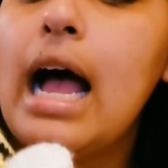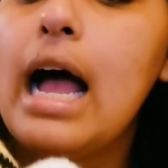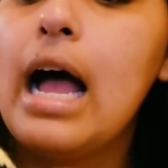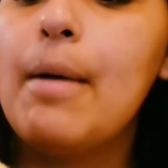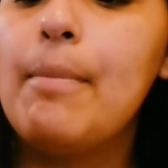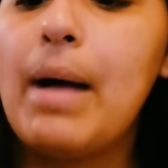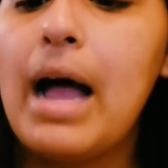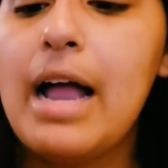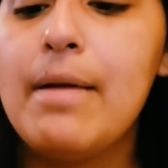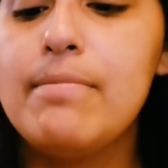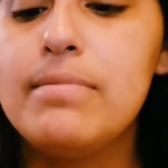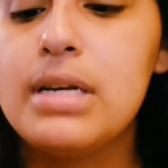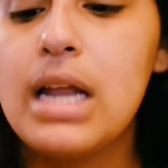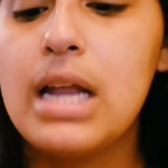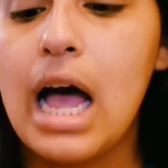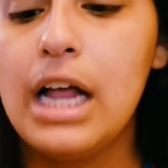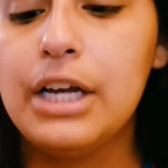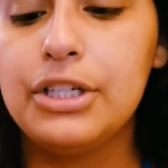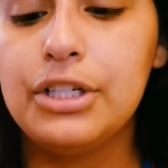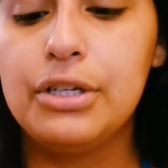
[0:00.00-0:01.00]

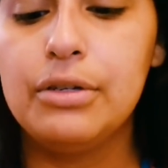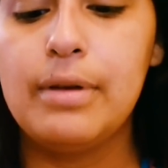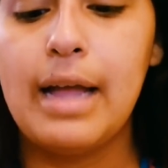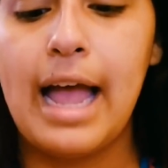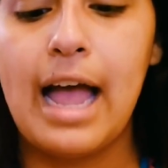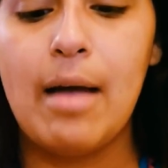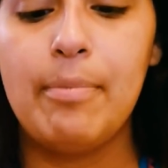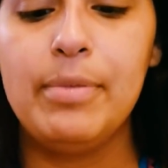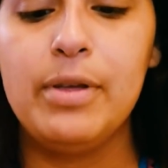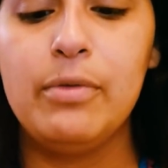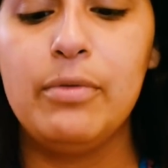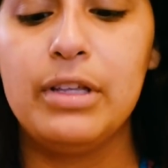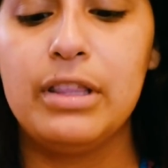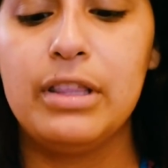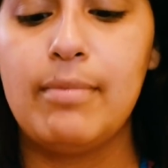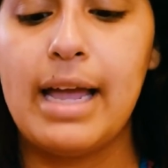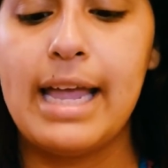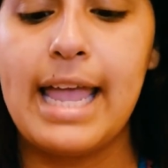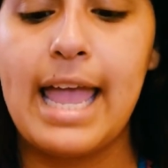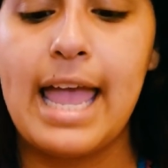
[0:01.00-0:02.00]
I'm not too happy
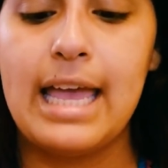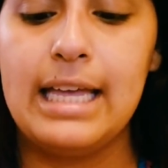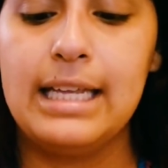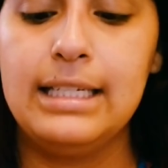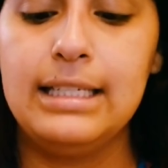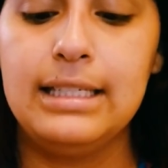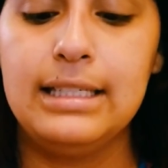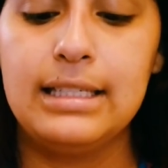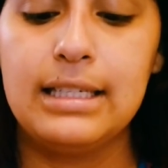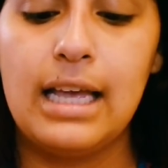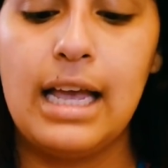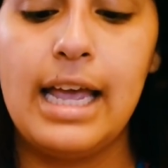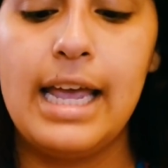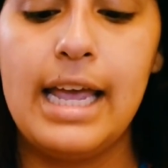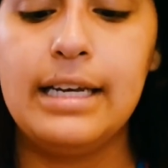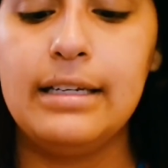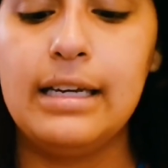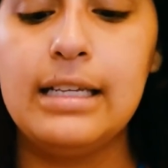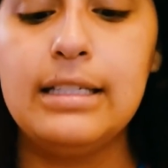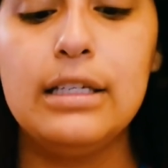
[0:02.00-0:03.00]
with my ends.
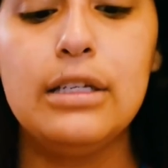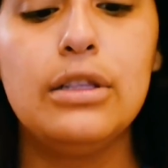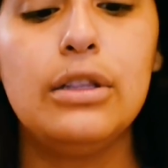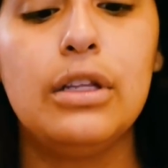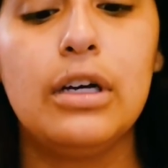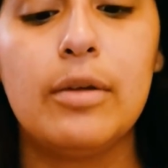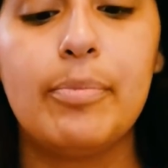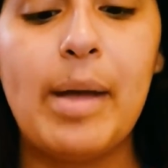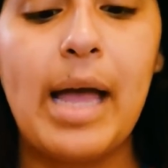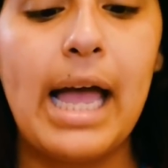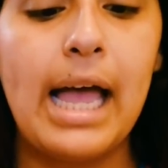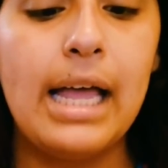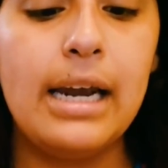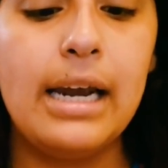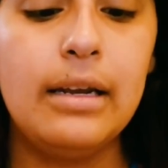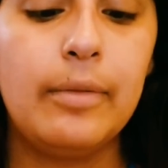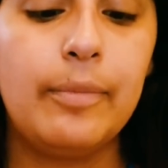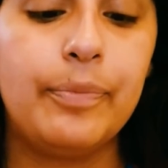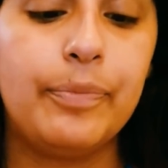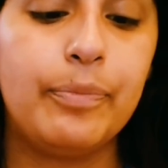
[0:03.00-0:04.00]
It doesn't look
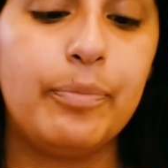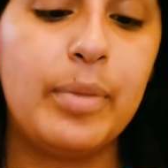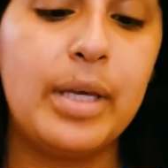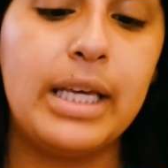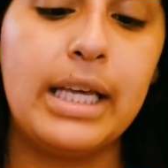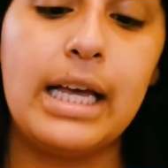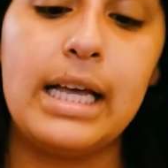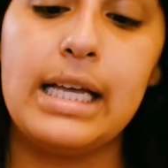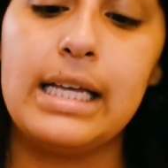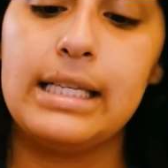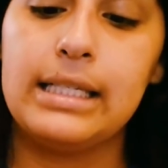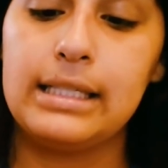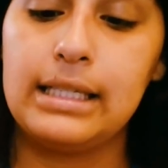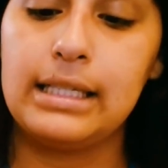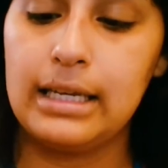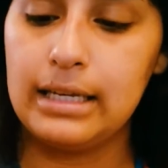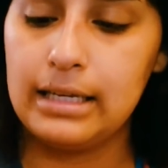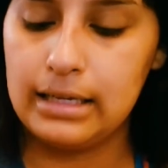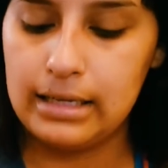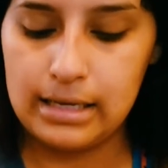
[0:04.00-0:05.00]
bad
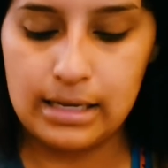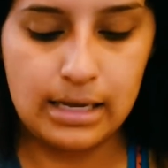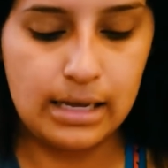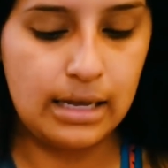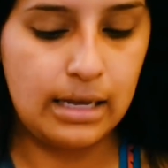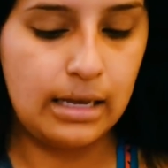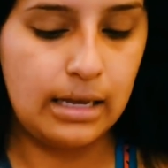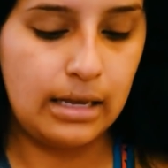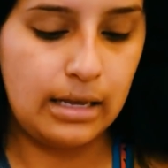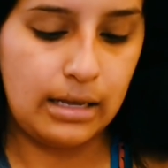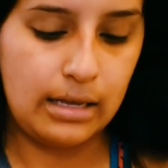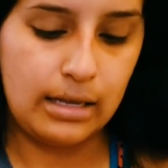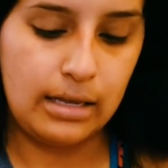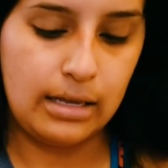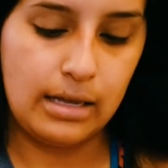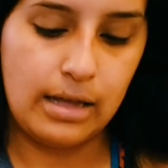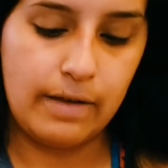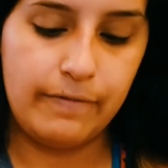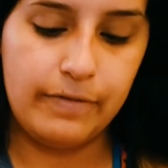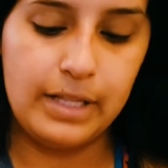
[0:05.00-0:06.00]
because
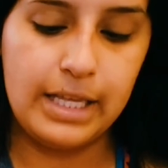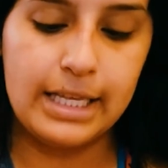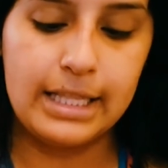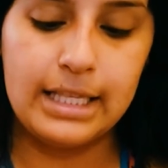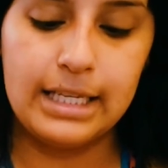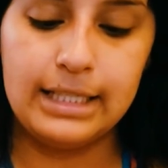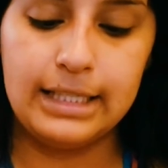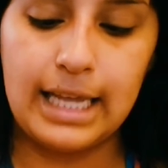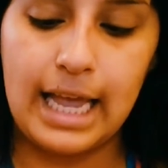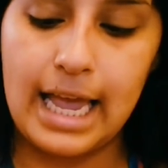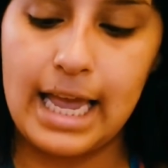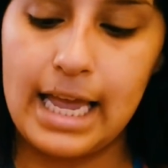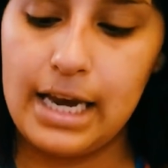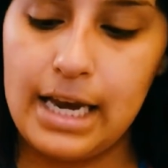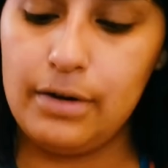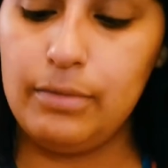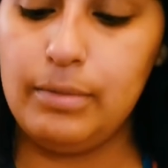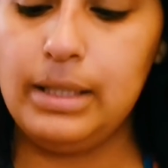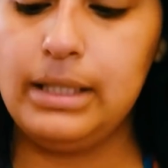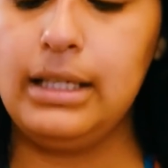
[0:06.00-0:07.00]
I feel like this
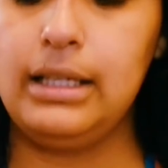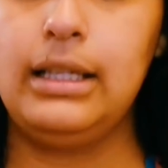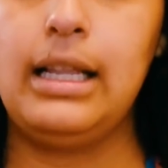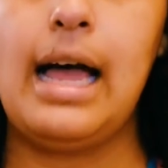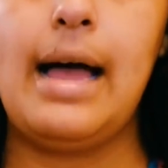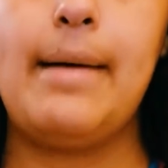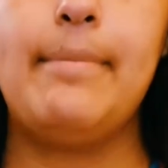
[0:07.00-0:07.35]
end was a